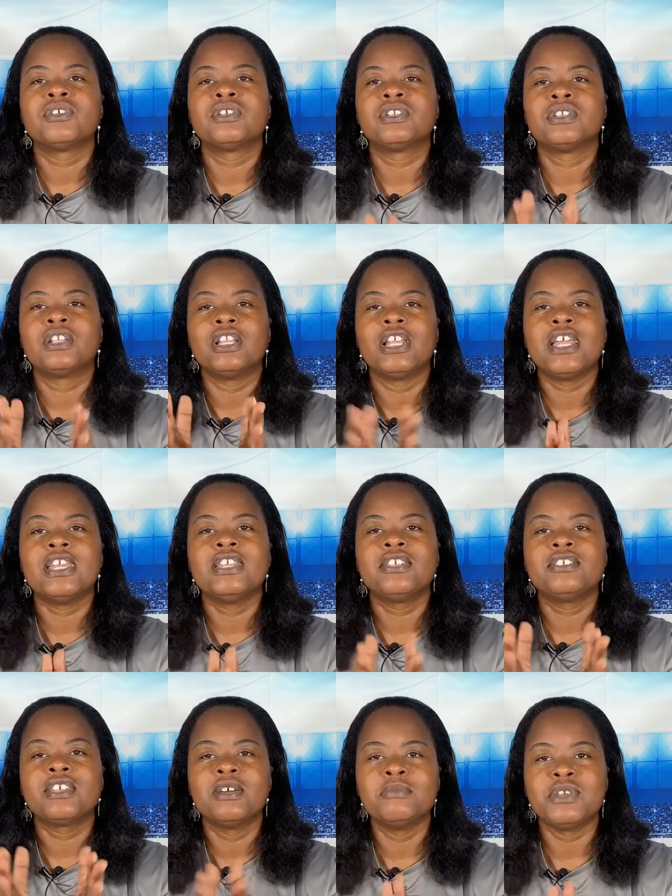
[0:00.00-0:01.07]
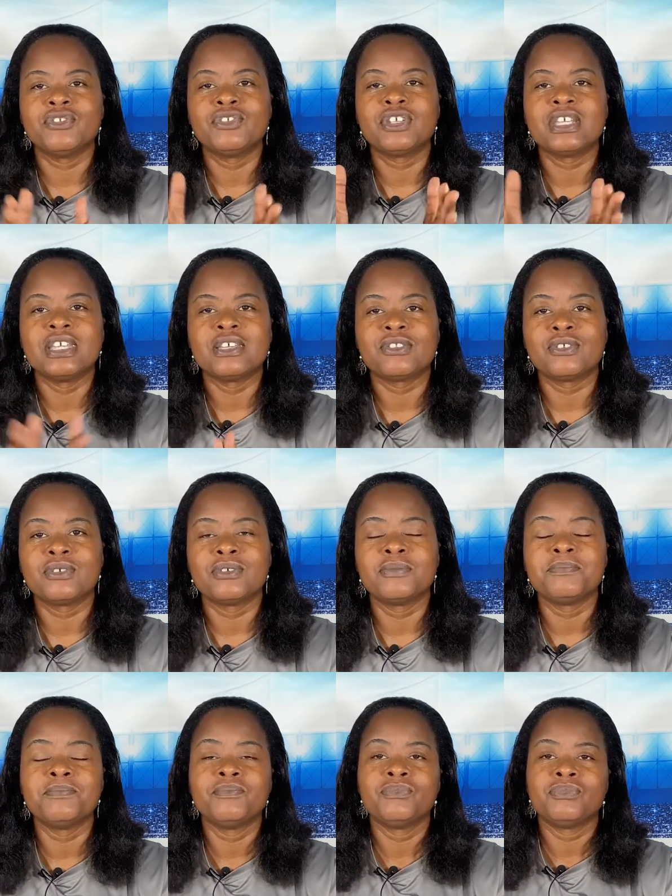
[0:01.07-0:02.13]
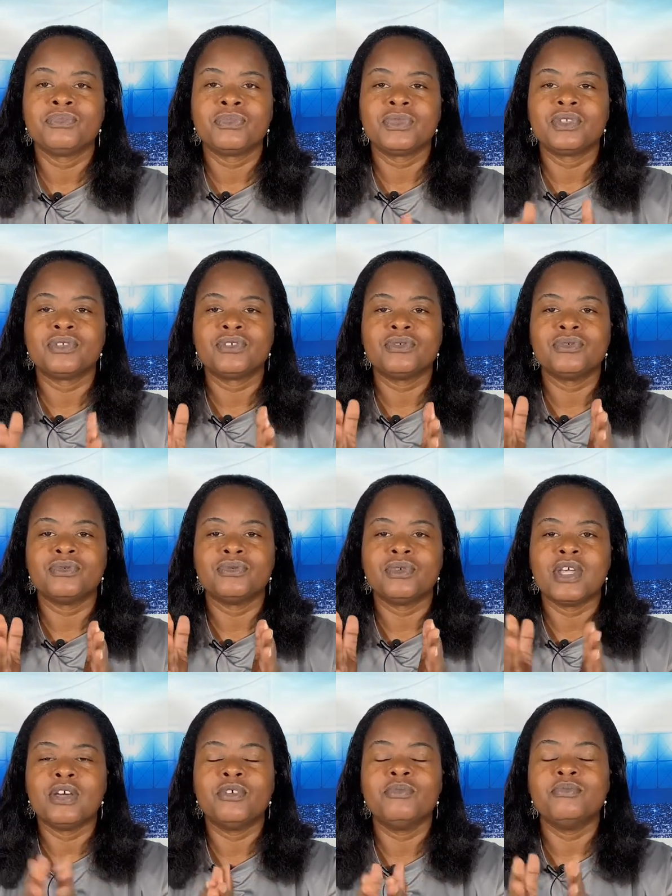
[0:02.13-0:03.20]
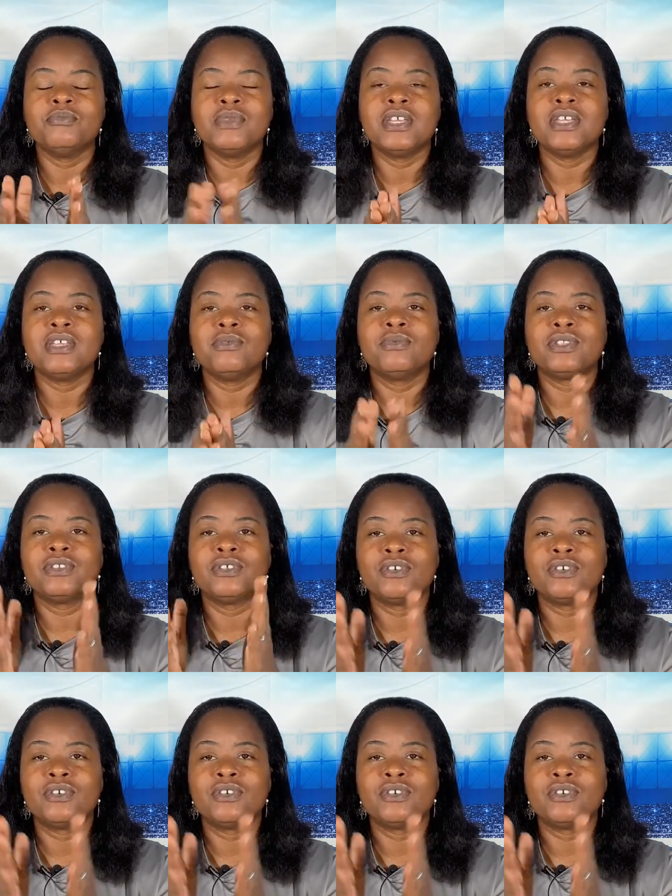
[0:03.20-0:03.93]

the ladies coming together to help me with the